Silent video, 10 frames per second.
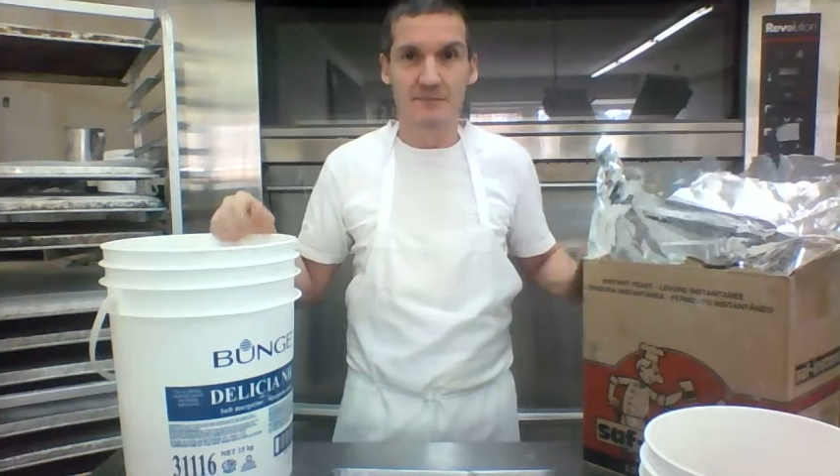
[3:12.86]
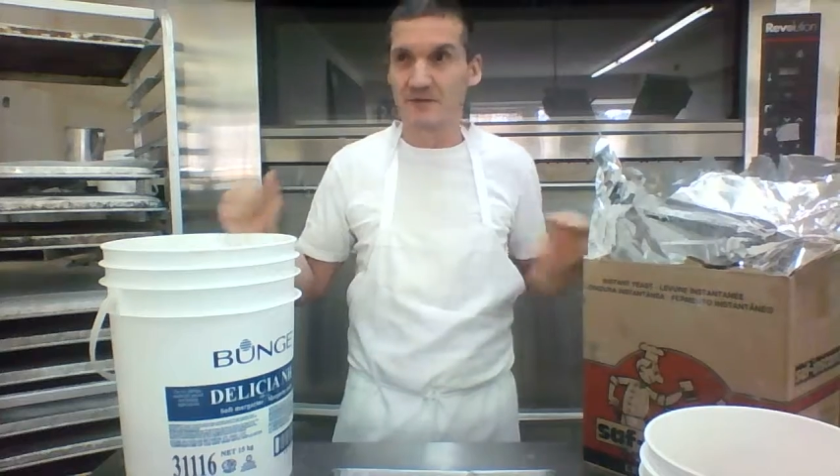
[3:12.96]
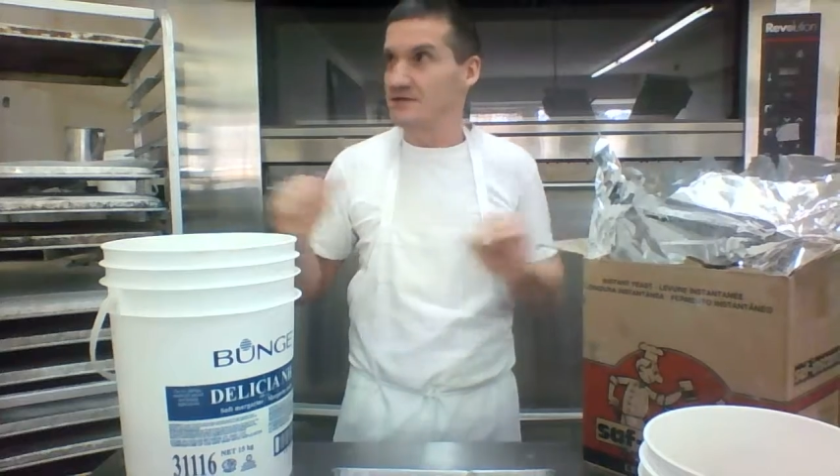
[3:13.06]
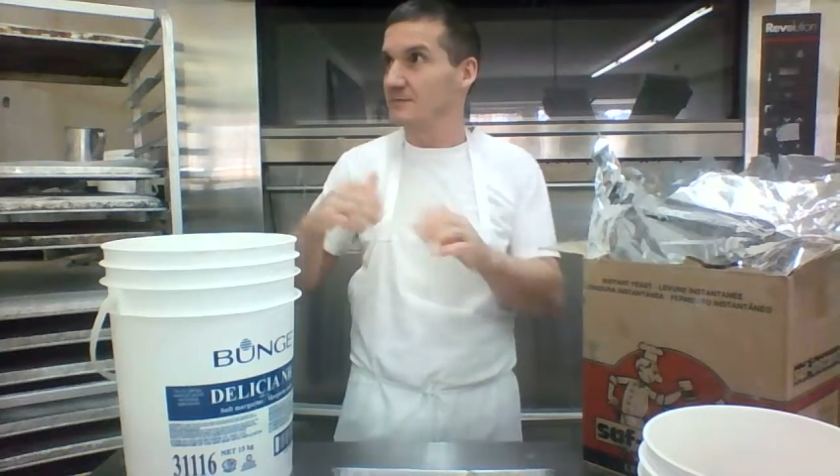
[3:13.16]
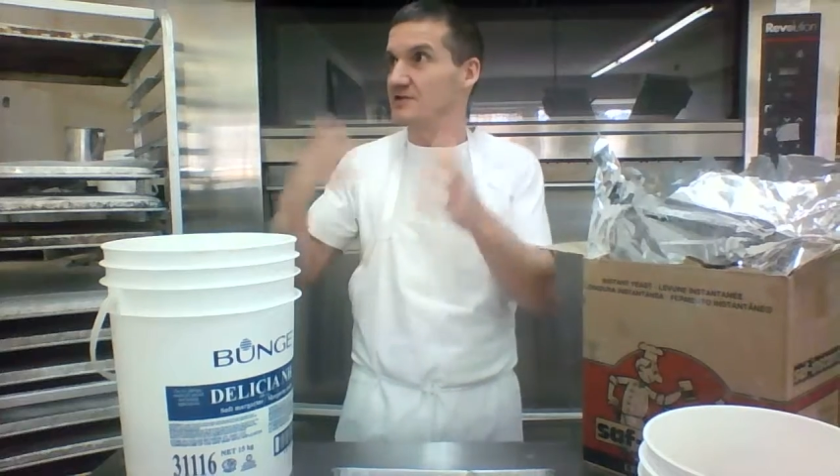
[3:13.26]

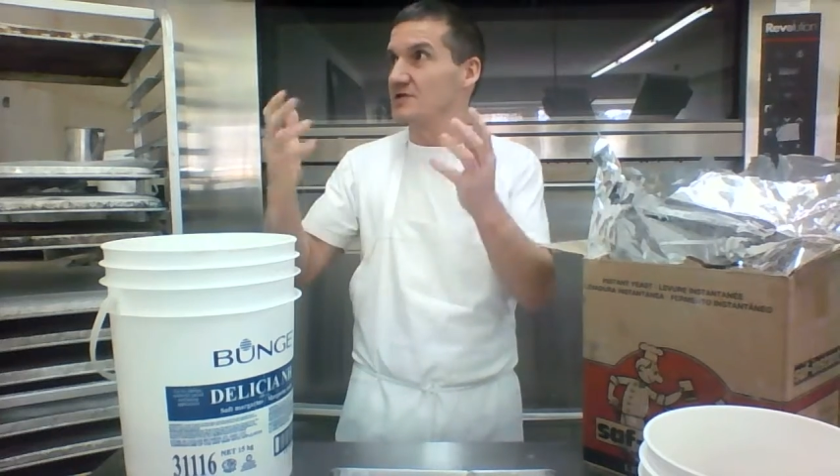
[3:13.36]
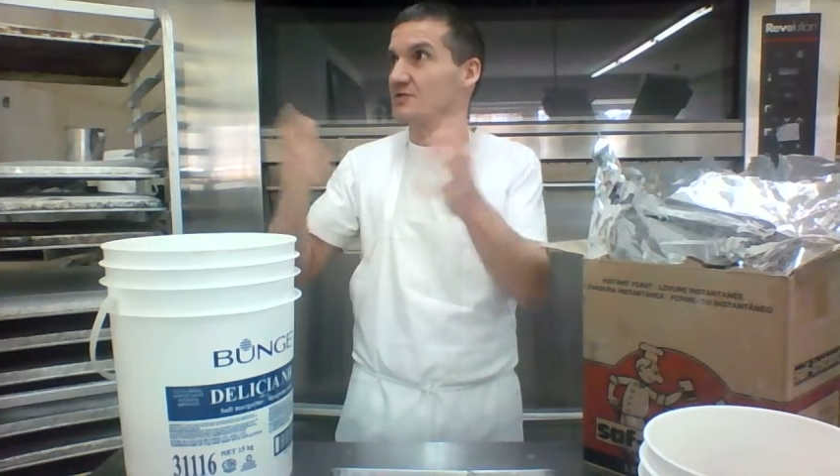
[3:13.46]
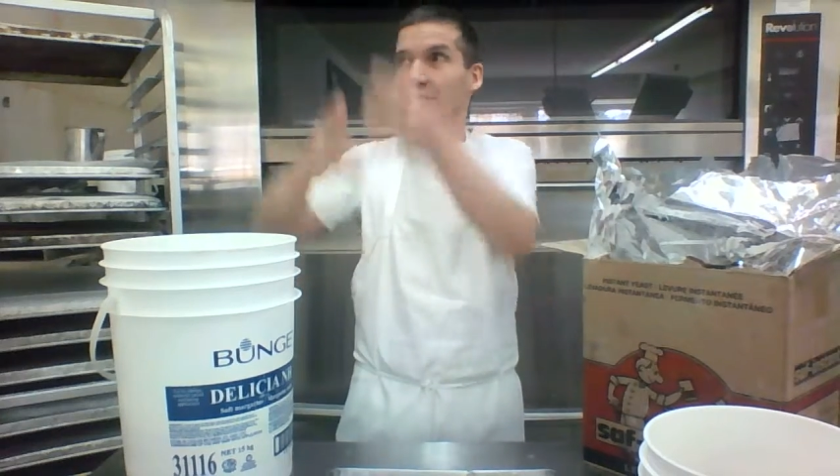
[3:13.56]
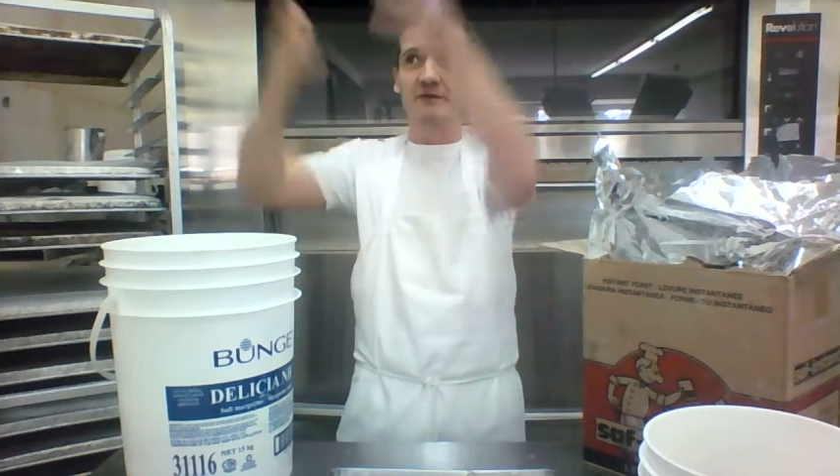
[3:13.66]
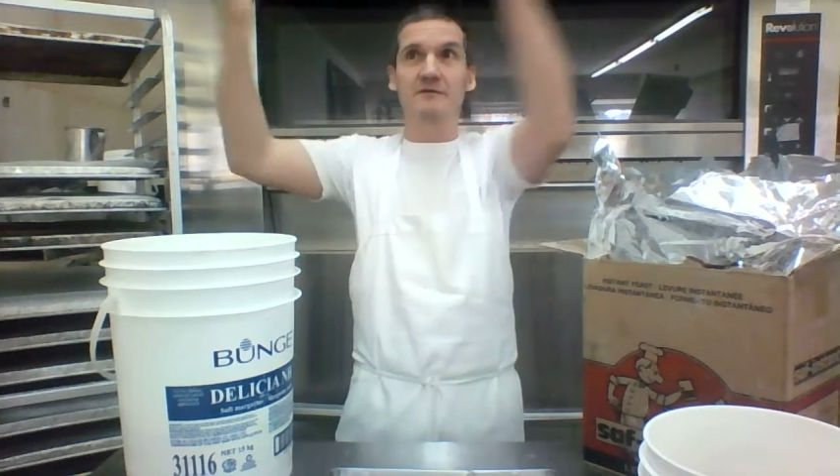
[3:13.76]
Because it was
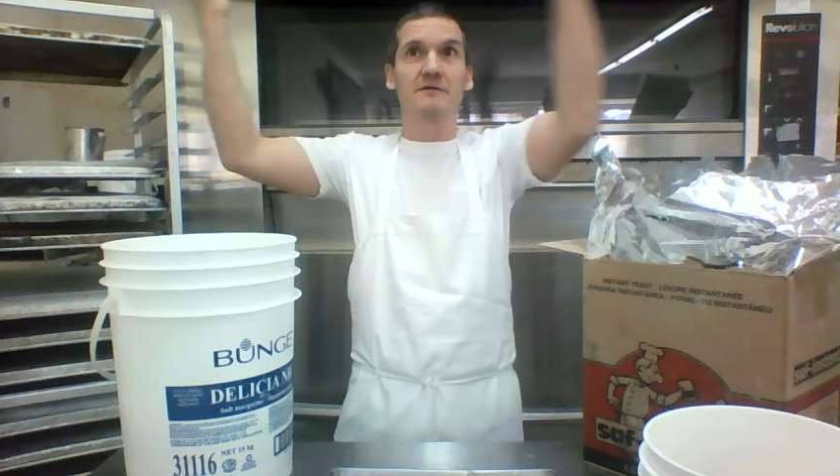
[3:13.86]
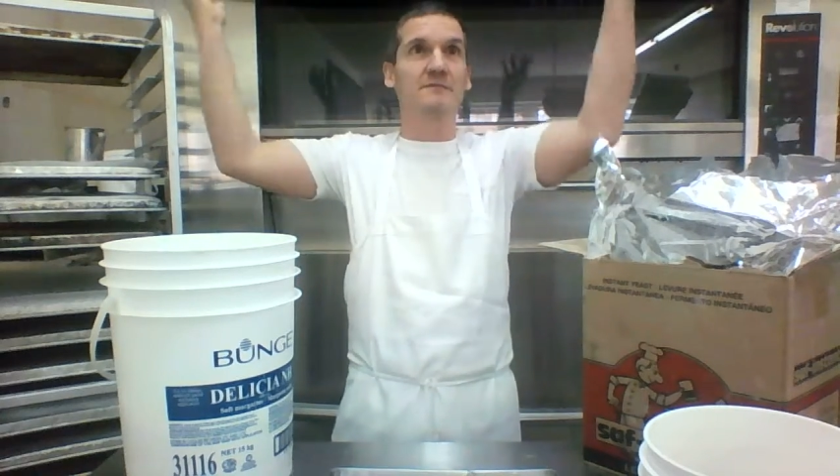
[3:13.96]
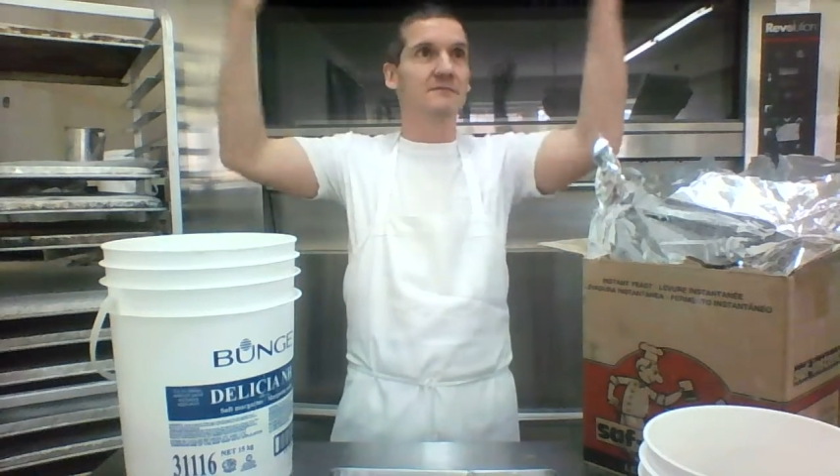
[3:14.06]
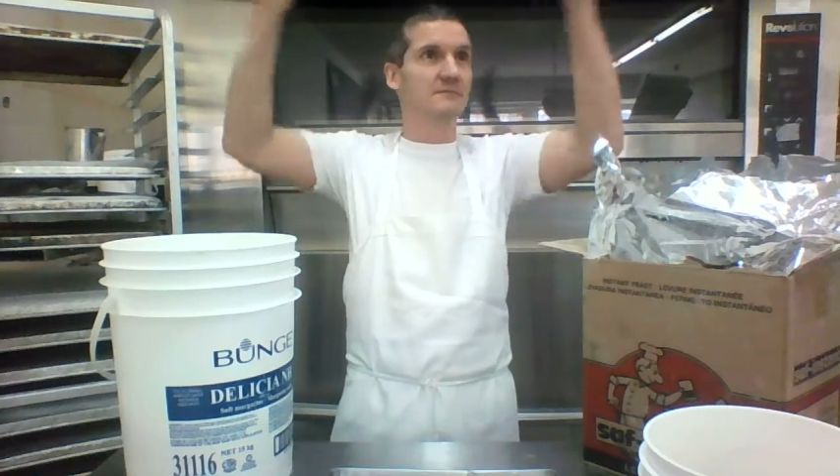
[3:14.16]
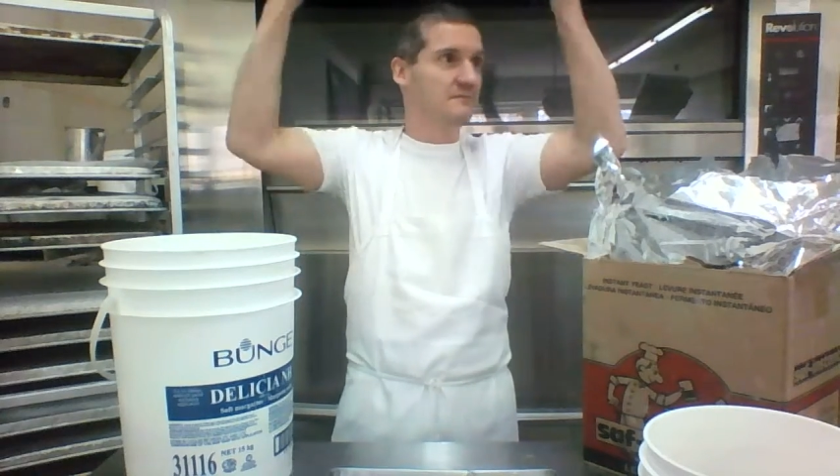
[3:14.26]
just whatever
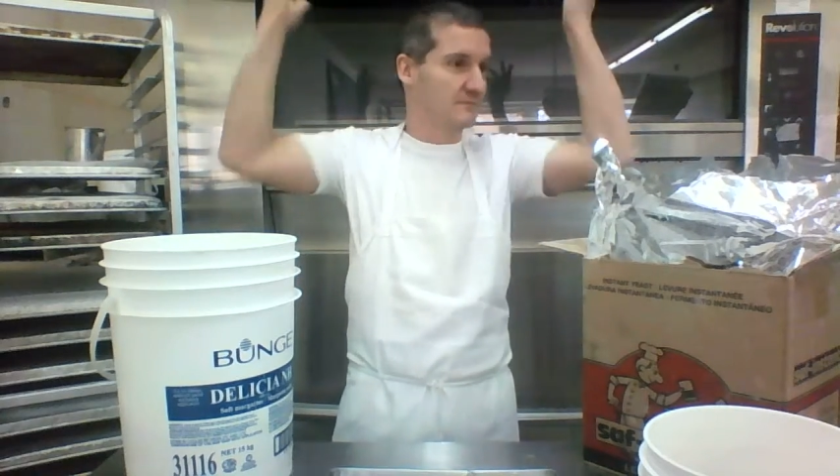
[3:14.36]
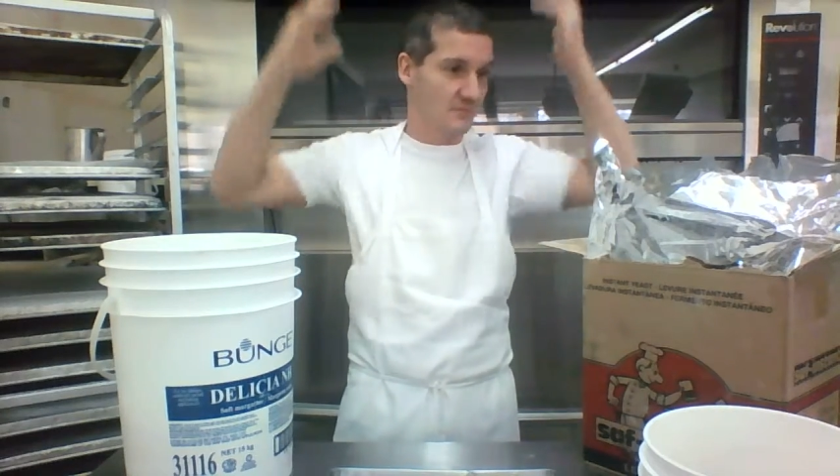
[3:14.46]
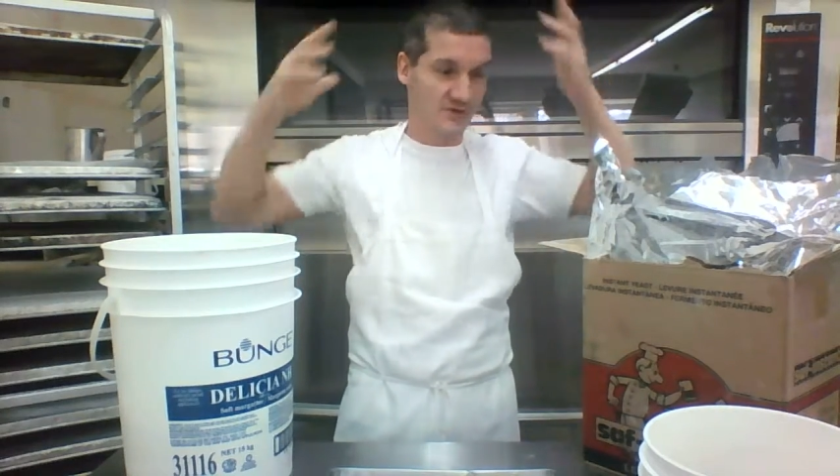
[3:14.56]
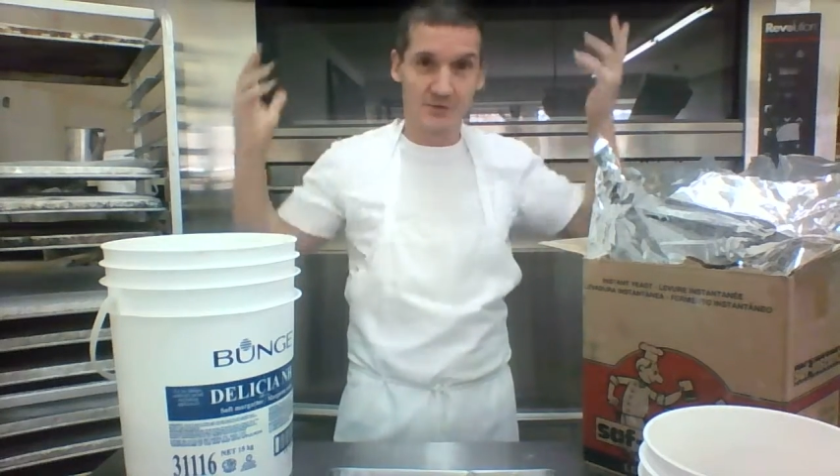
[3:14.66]
was